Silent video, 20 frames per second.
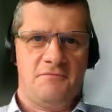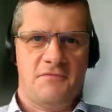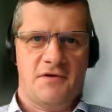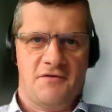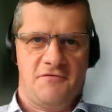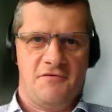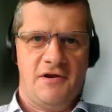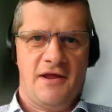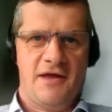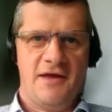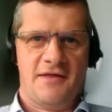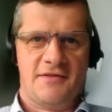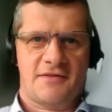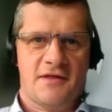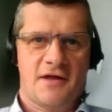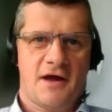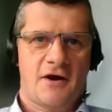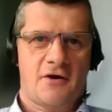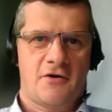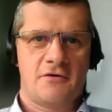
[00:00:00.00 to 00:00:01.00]
I will add
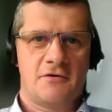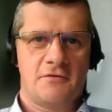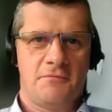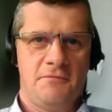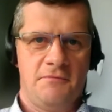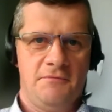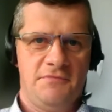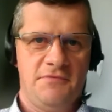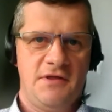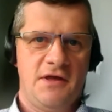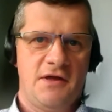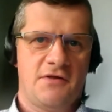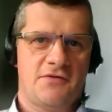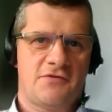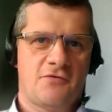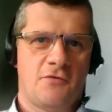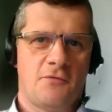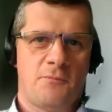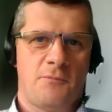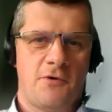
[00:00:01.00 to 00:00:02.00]
our
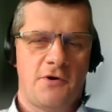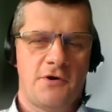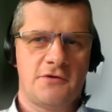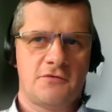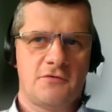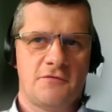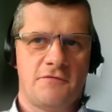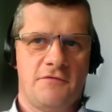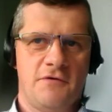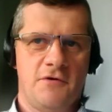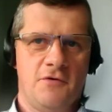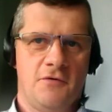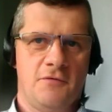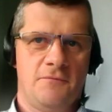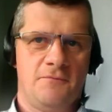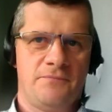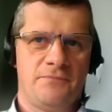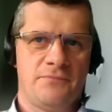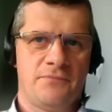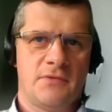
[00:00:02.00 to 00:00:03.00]
DSO point of
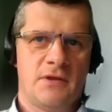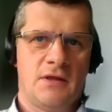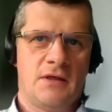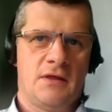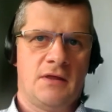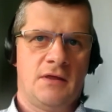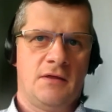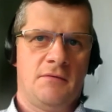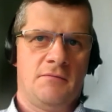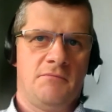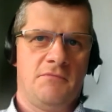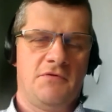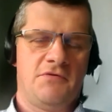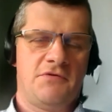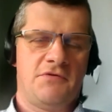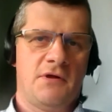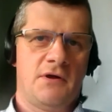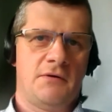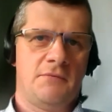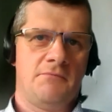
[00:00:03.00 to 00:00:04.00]
view.
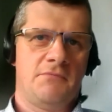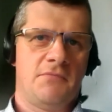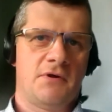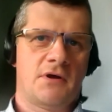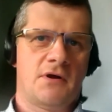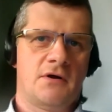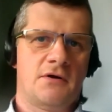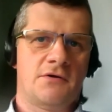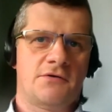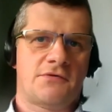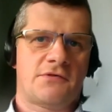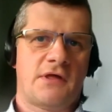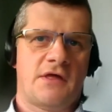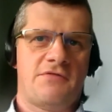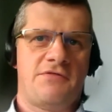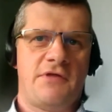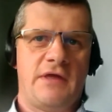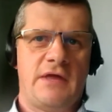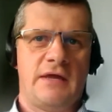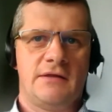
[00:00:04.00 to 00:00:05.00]
Because I
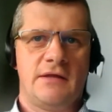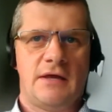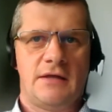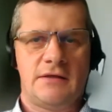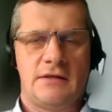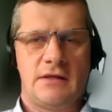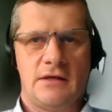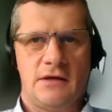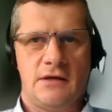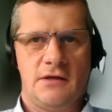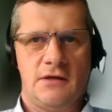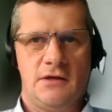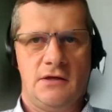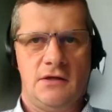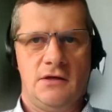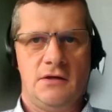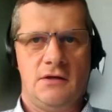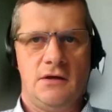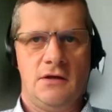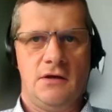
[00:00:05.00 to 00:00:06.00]
think that
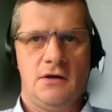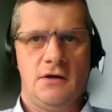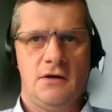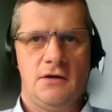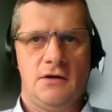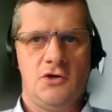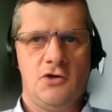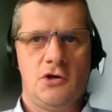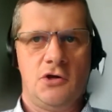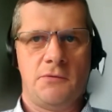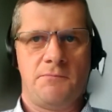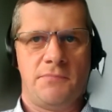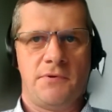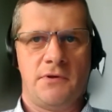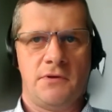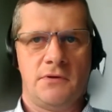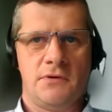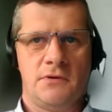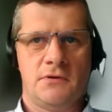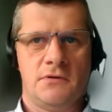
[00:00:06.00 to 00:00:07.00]
the
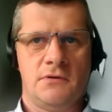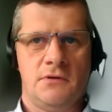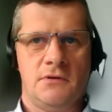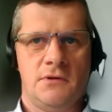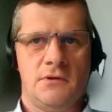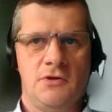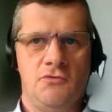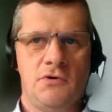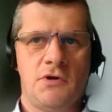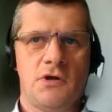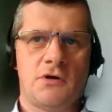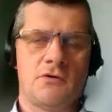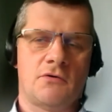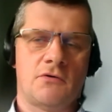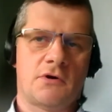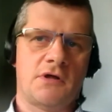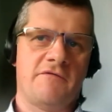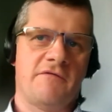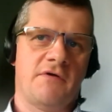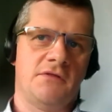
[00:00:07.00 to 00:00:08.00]
European Union
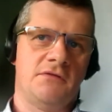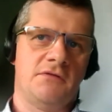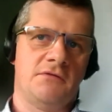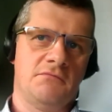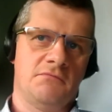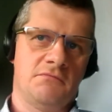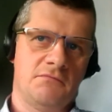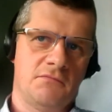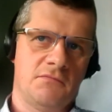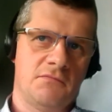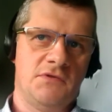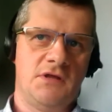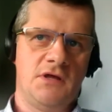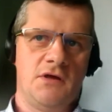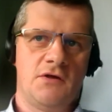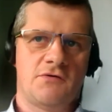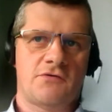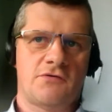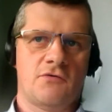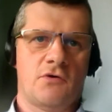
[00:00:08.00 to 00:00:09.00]
or even
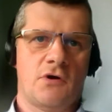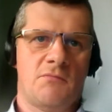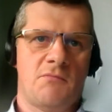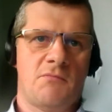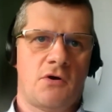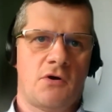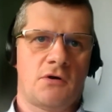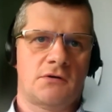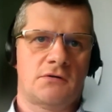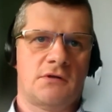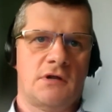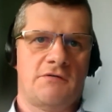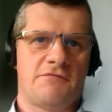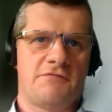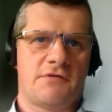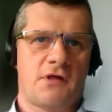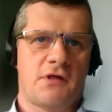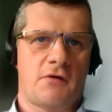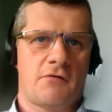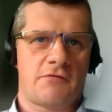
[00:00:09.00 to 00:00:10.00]
DSO among
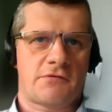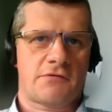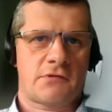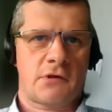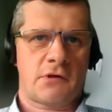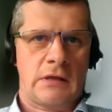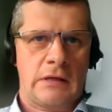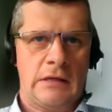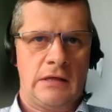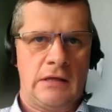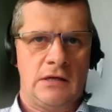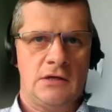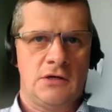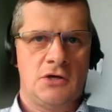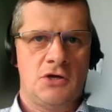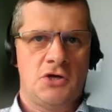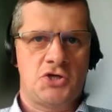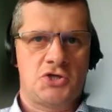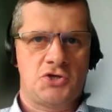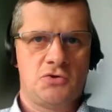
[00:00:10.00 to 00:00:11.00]
themselves
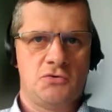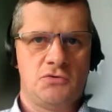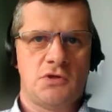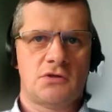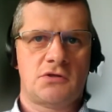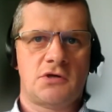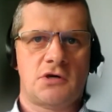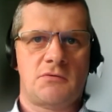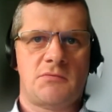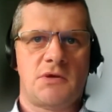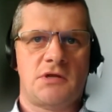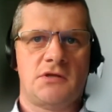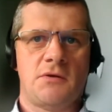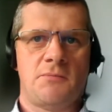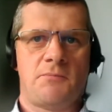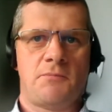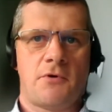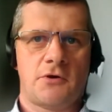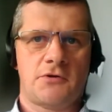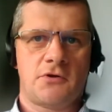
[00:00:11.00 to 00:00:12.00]
should determine the
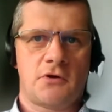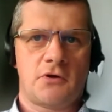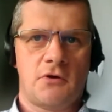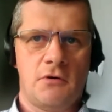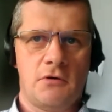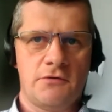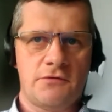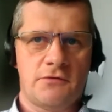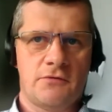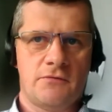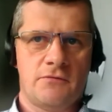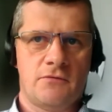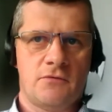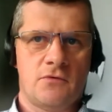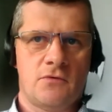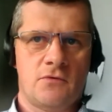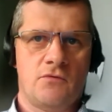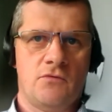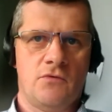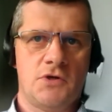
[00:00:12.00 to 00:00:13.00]
protocols
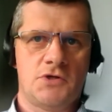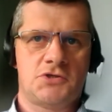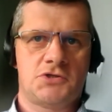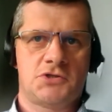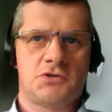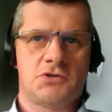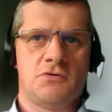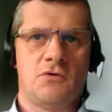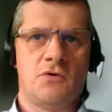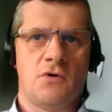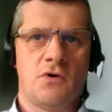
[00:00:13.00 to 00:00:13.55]
which